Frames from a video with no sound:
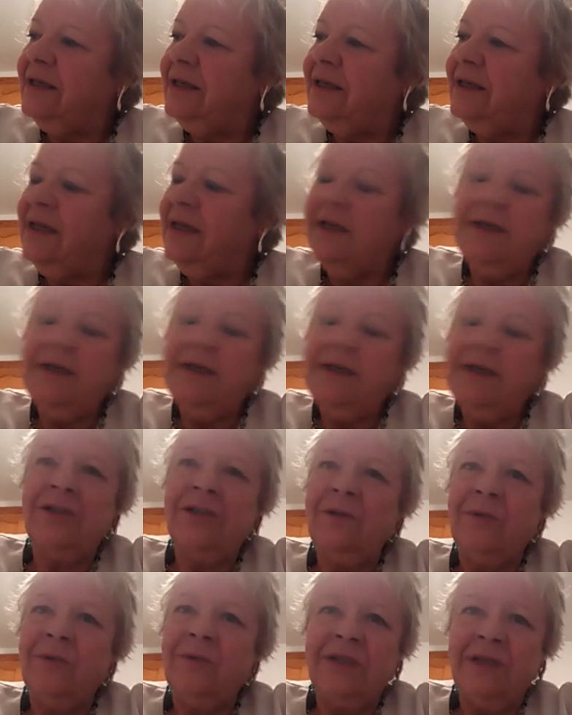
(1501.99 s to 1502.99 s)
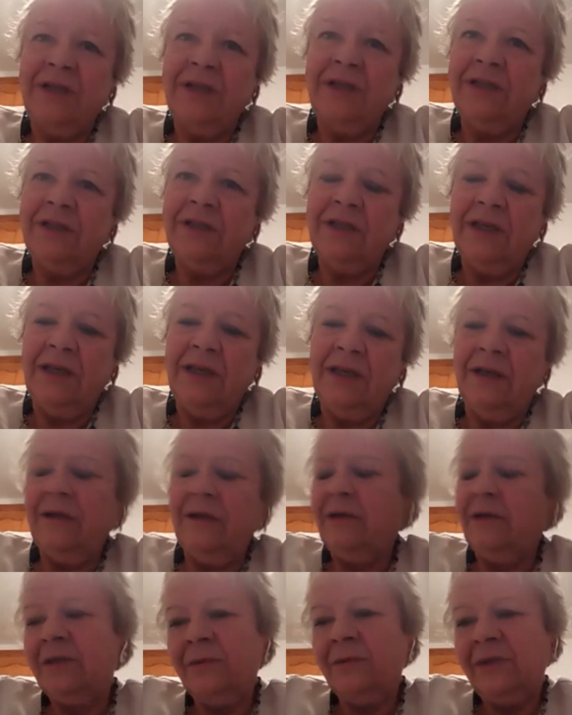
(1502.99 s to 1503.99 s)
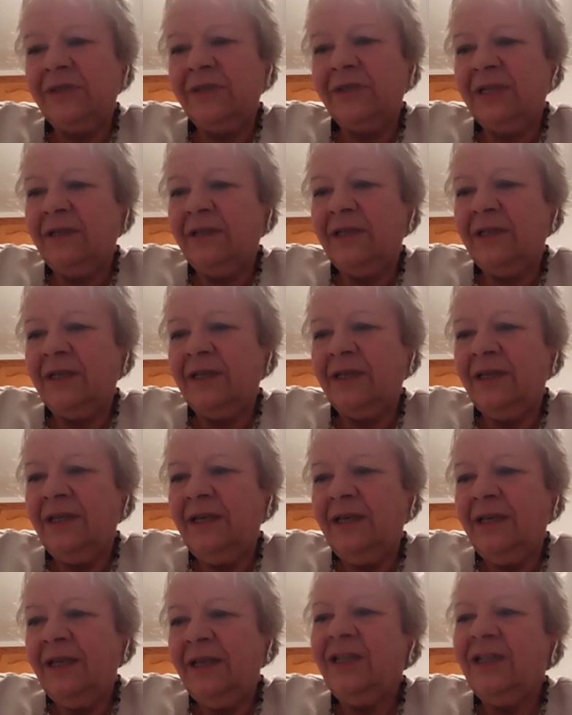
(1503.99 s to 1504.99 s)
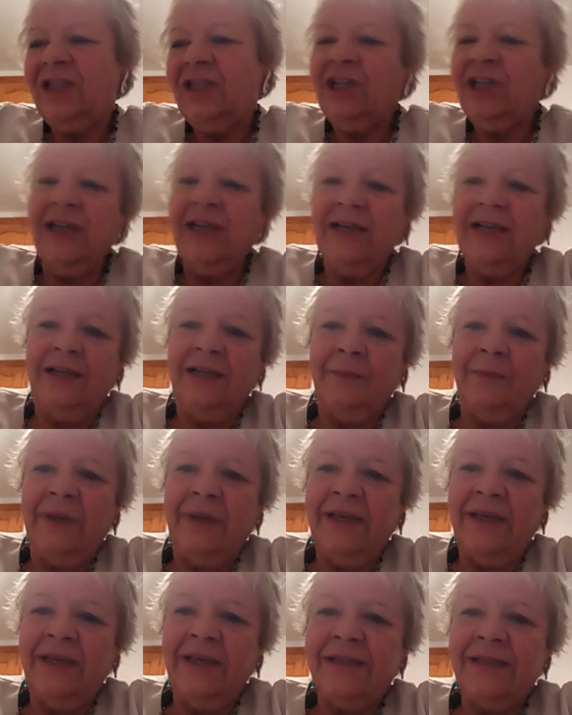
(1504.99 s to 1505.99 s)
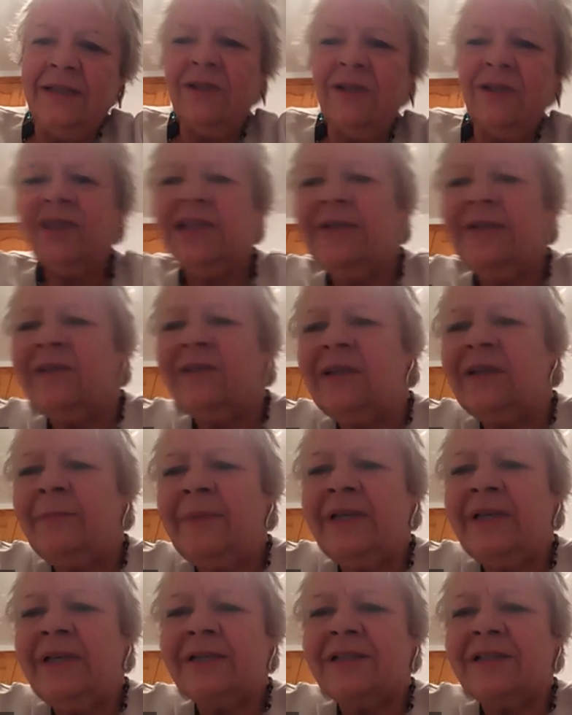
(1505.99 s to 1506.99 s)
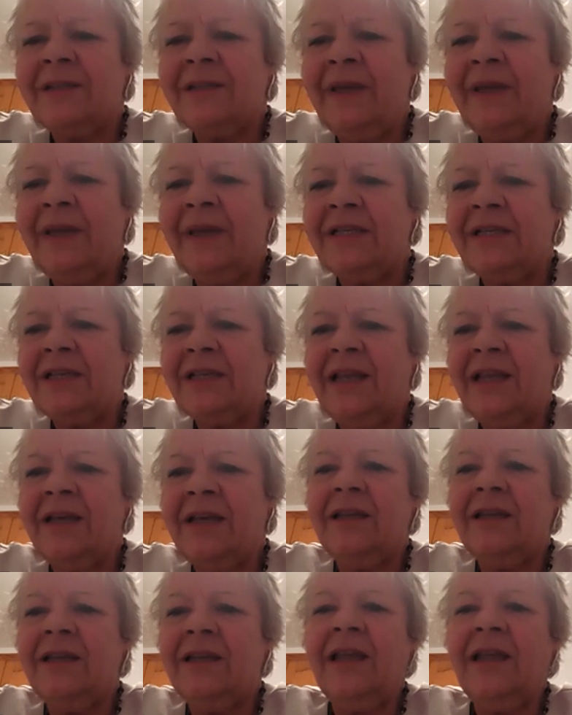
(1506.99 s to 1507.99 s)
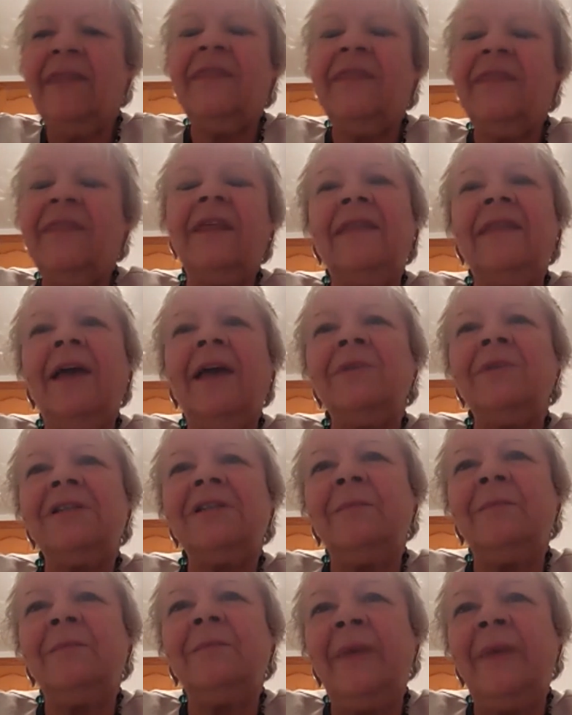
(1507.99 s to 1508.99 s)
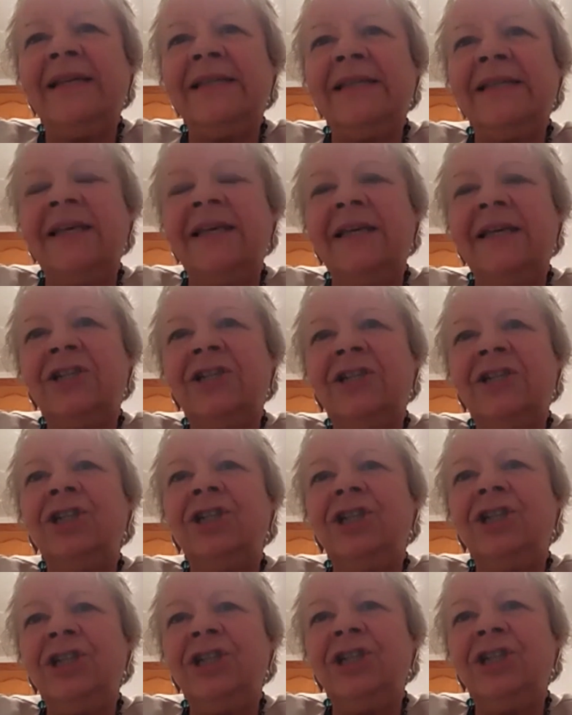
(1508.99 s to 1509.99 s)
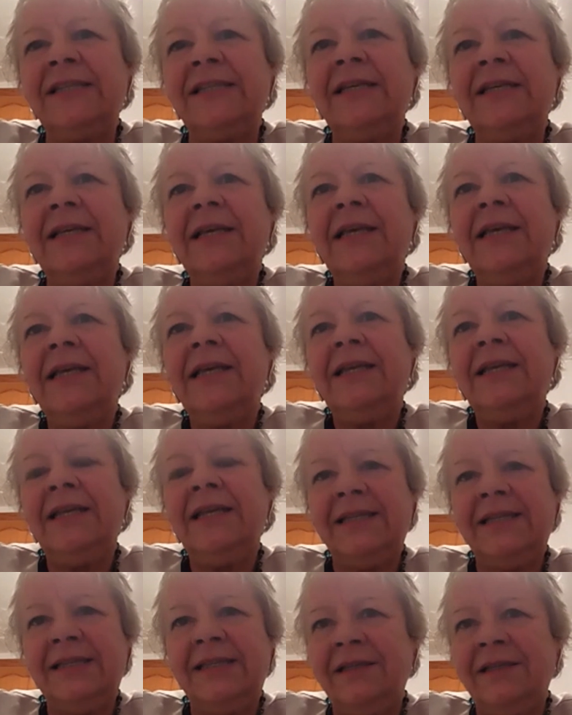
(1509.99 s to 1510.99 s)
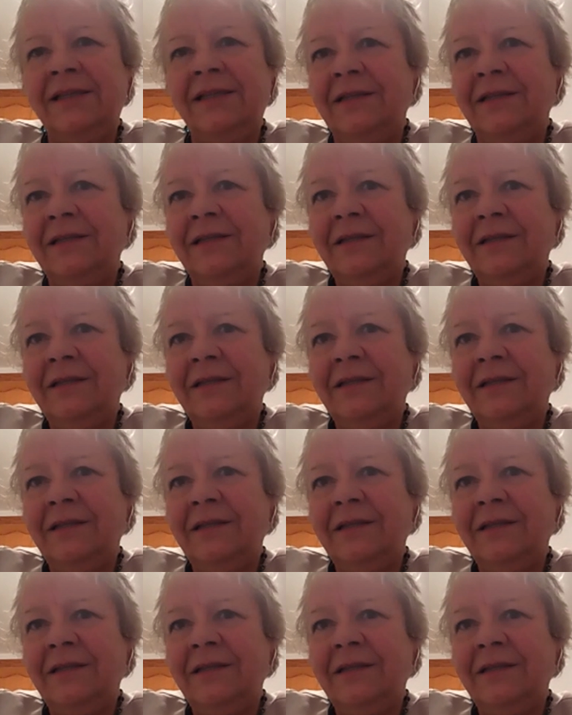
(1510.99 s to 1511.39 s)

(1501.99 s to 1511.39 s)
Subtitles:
And no, I don't want anything to eat. No, I don't want anything. And then she had a little piece, and just have a little piece because I made it. And that was the best thing. And she just listened.